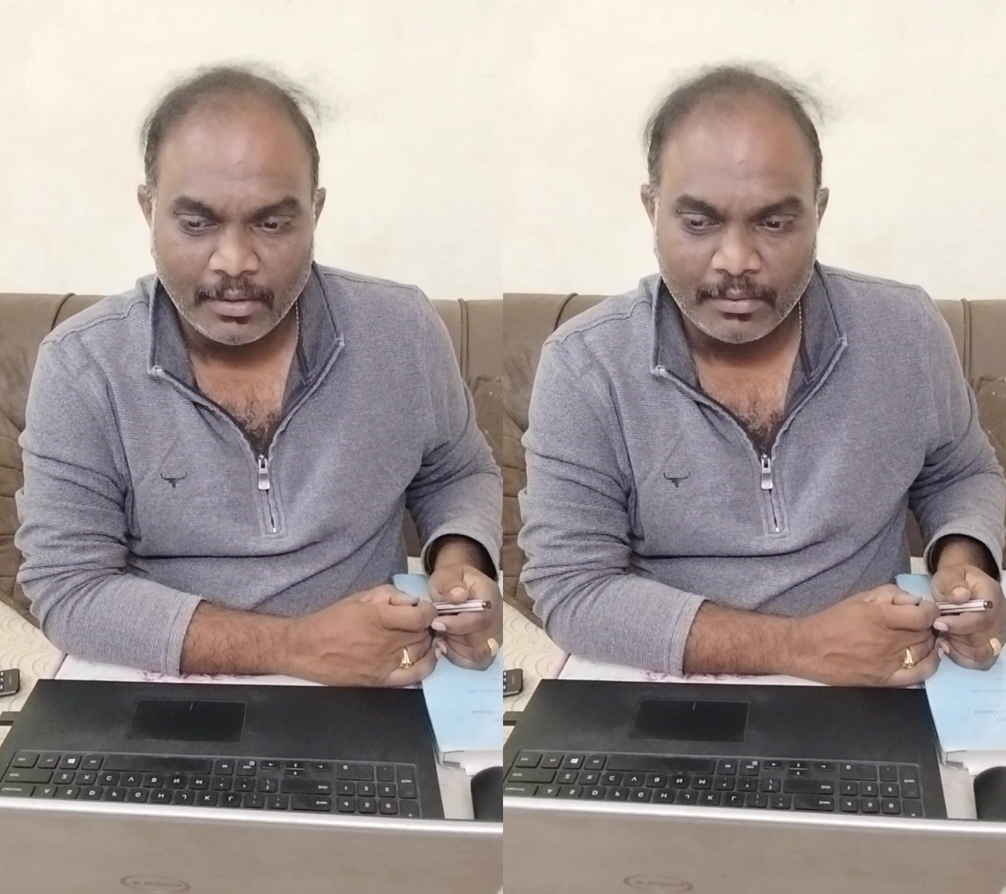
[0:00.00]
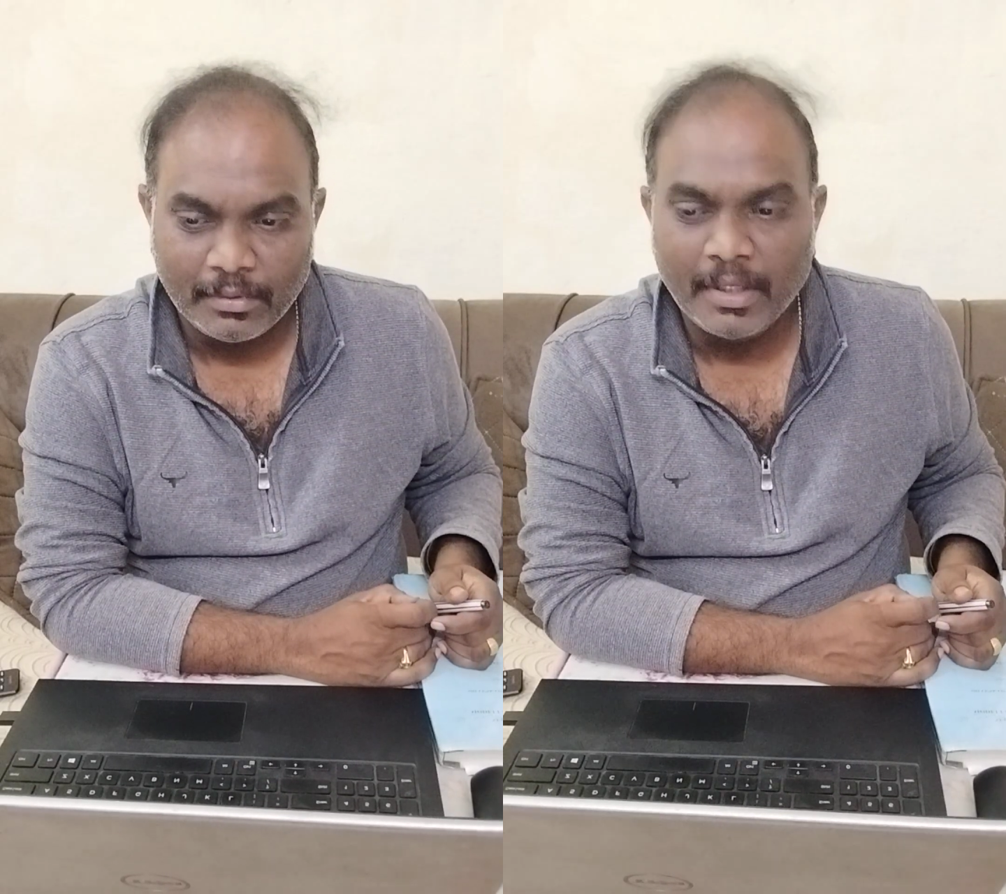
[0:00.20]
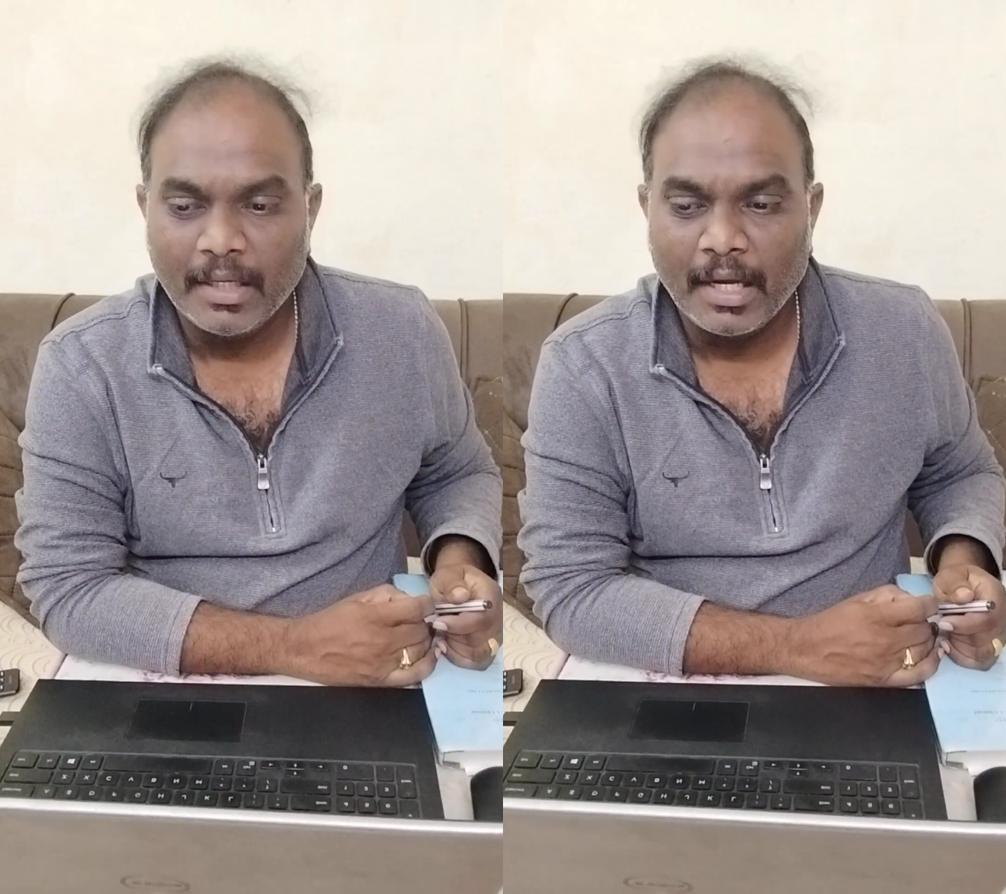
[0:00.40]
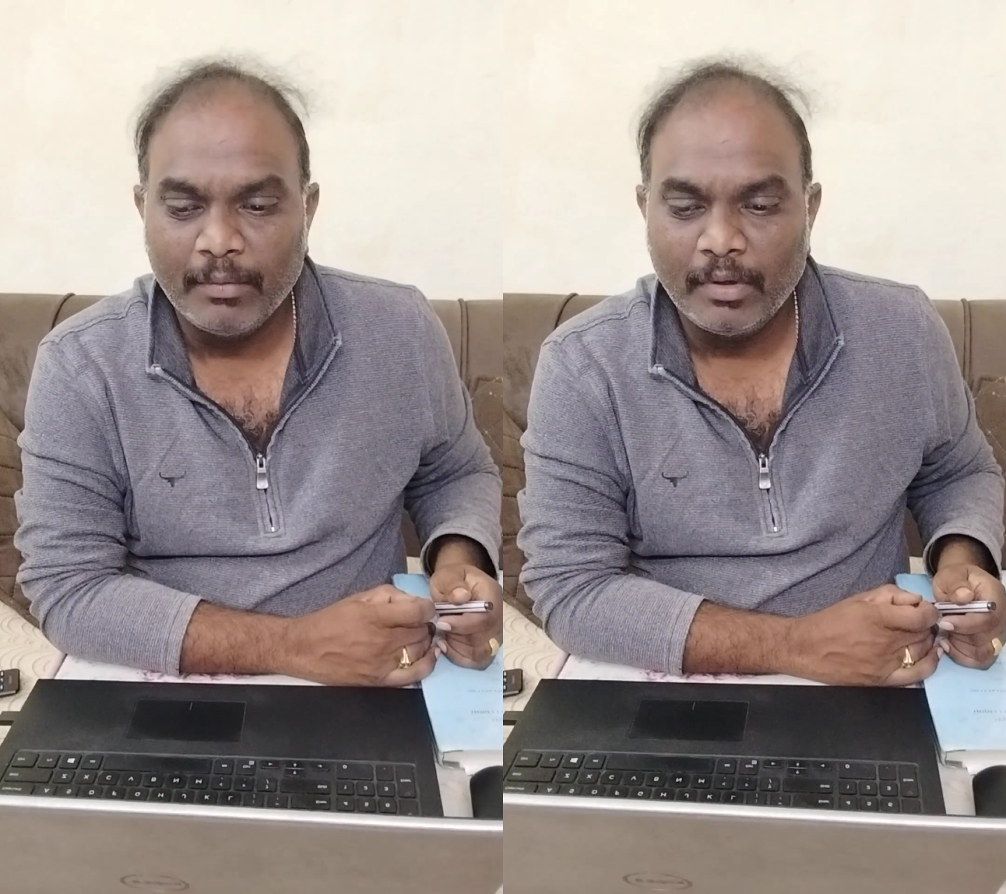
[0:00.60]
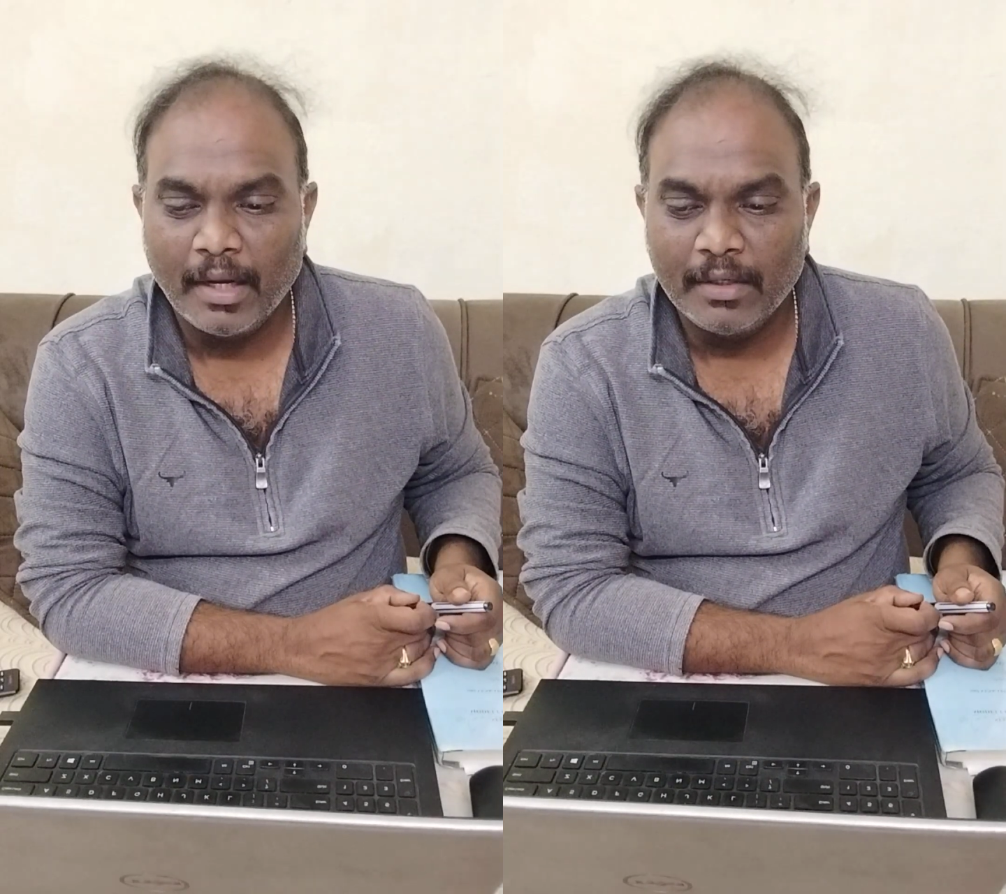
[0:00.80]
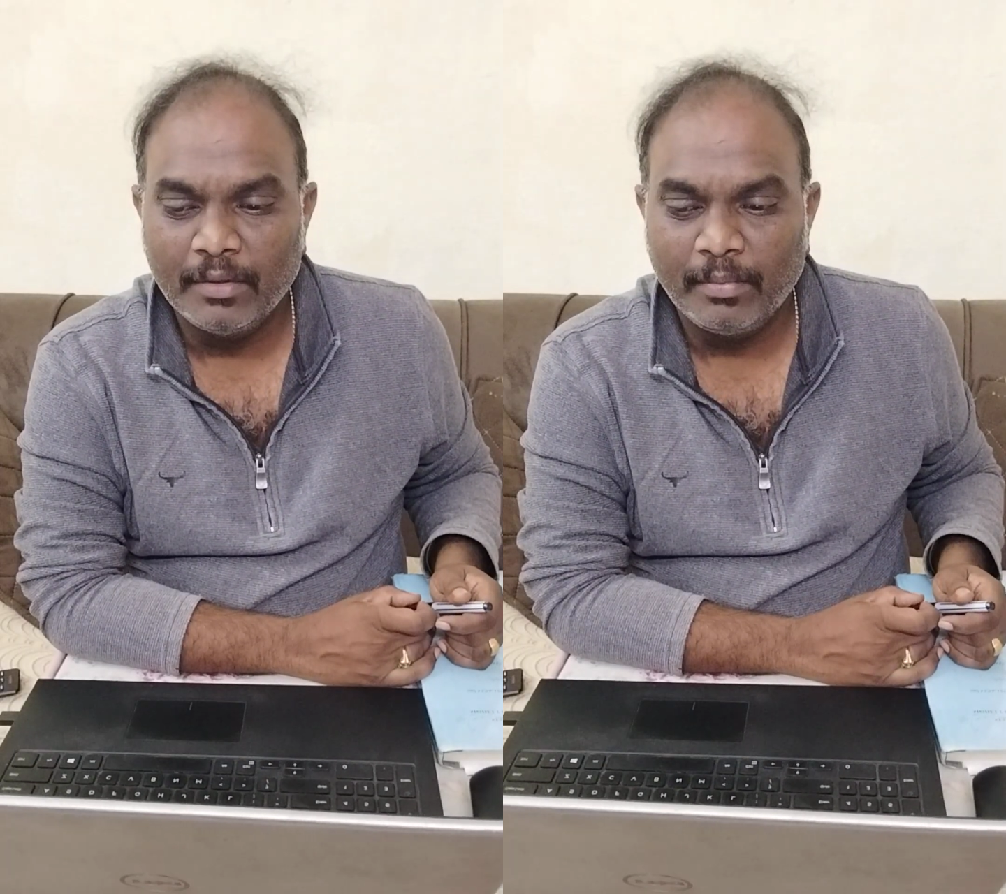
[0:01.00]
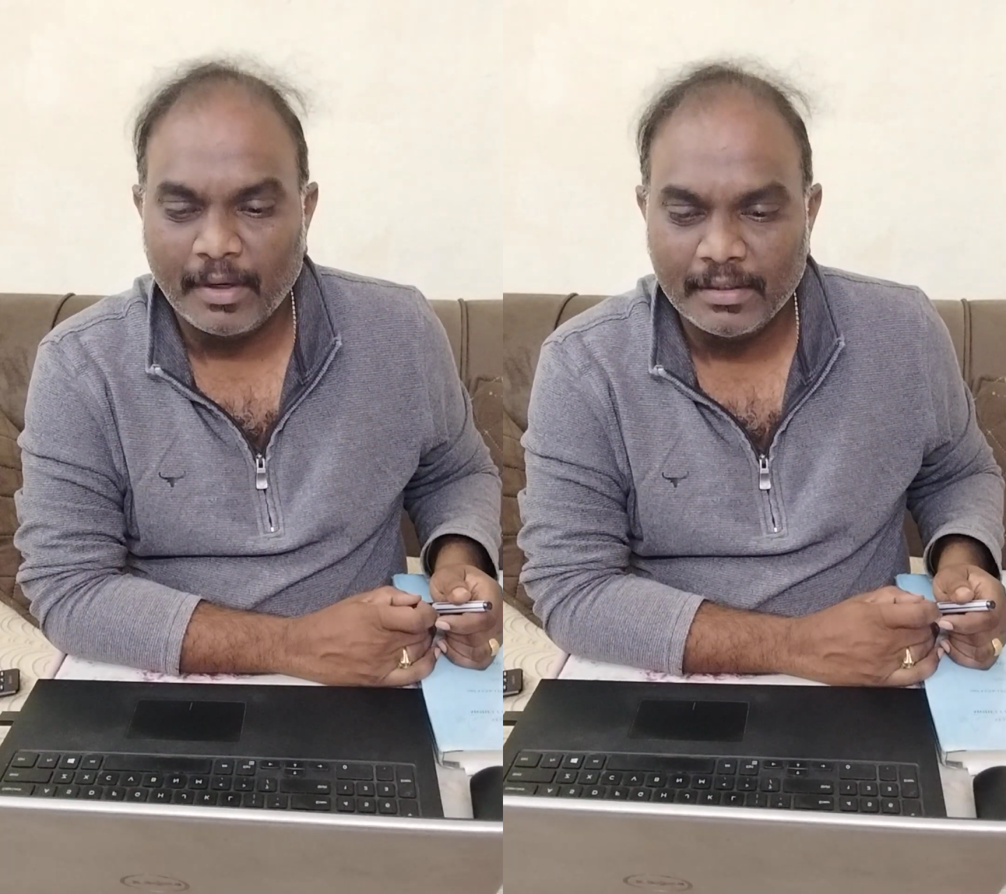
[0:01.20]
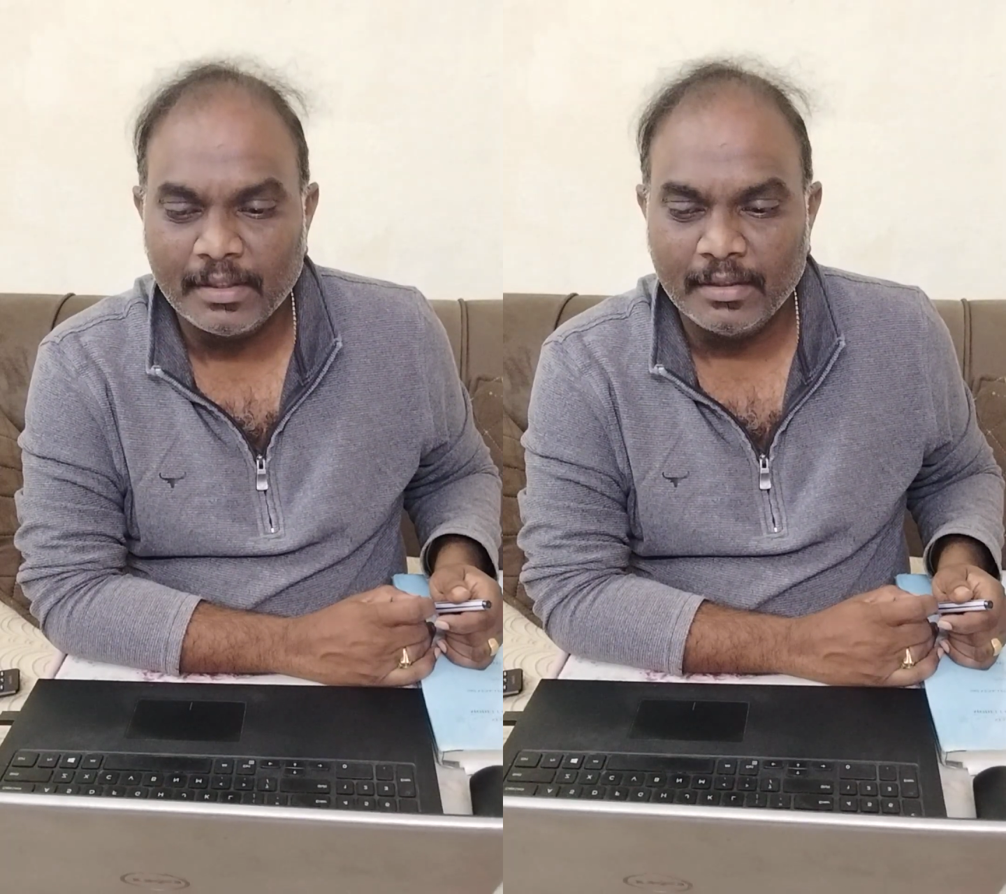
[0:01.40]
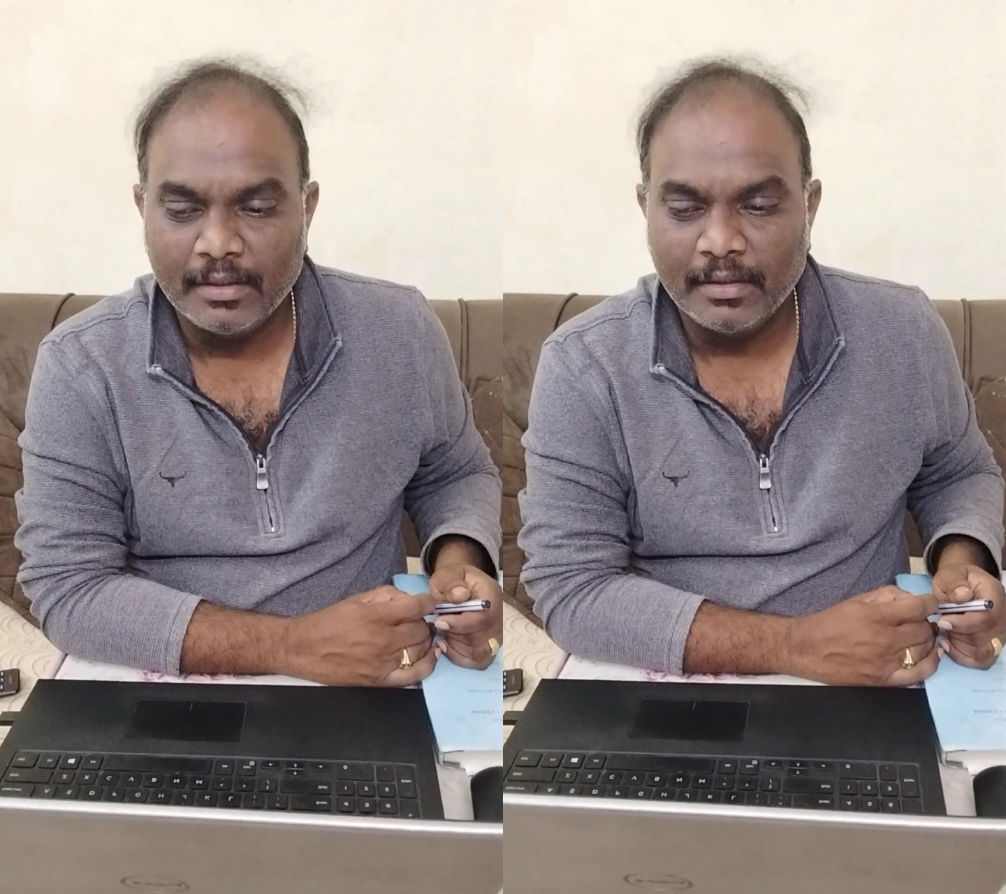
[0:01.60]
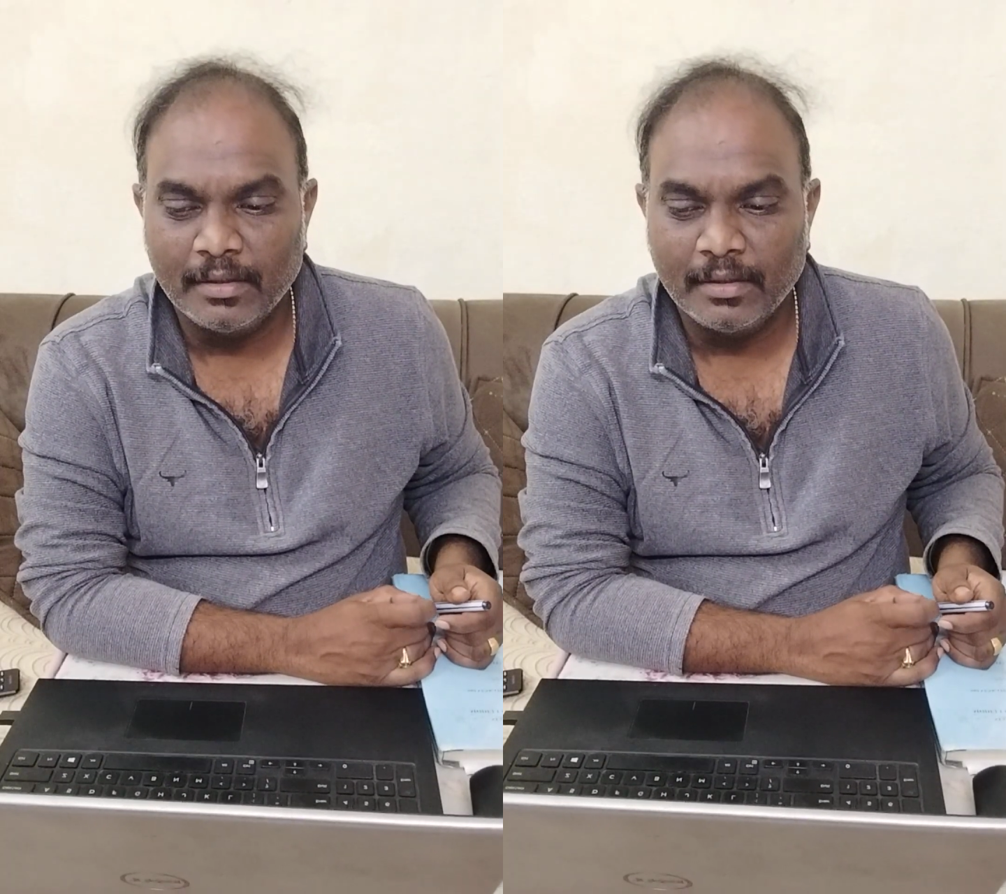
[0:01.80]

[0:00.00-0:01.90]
Today, I would like to present